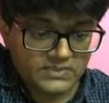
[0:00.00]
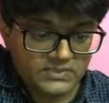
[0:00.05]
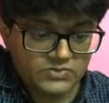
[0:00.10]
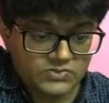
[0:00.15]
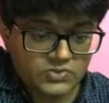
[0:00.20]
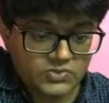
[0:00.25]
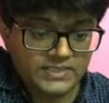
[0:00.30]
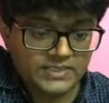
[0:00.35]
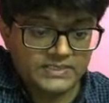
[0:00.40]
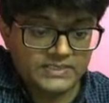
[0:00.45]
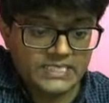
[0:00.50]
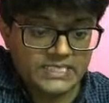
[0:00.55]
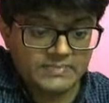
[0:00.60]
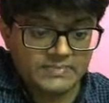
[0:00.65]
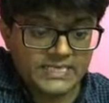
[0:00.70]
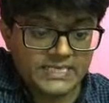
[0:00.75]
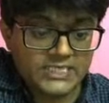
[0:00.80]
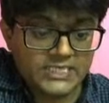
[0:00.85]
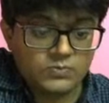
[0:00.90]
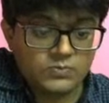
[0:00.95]
So in some
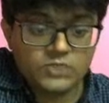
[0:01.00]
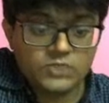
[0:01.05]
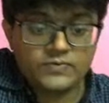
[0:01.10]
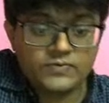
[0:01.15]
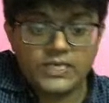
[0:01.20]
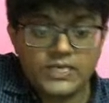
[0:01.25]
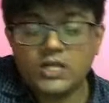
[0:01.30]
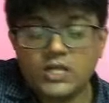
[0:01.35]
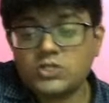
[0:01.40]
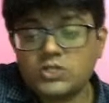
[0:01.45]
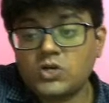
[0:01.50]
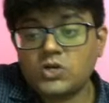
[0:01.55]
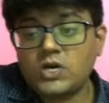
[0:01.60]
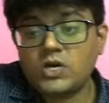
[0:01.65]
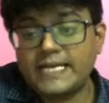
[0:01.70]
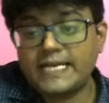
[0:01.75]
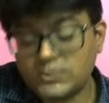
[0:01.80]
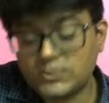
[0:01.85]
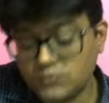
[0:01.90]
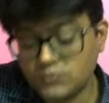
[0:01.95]
textbooks we will also call
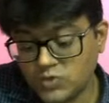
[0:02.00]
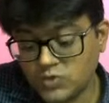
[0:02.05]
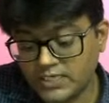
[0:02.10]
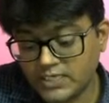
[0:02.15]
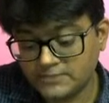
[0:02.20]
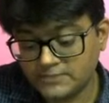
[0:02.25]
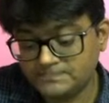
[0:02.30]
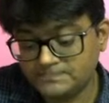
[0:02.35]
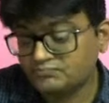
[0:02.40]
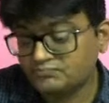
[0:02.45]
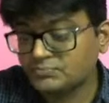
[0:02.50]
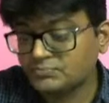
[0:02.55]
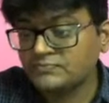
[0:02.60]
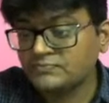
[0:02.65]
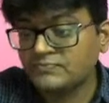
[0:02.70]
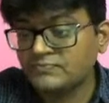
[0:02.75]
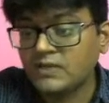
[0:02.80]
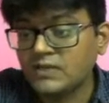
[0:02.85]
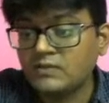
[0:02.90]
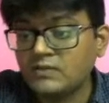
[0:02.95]
it as what?
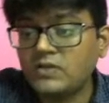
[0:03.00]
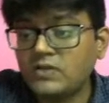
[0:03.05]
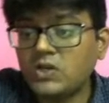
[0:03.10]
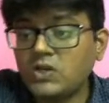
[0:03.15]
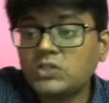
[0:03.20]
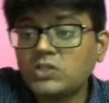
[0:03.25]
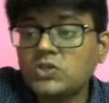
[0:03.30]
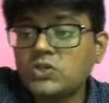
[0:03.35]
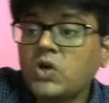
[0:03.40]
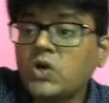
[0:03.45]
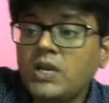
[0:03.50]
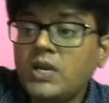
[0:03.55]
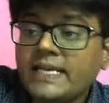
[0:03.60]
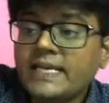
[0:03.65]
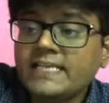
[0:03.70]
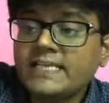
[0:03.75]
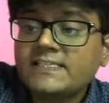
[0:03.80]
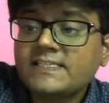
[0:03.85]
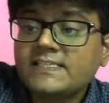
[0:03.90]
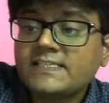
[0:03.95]
We will also call it
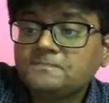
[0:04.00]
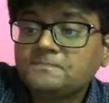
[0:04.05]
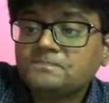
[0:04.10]
as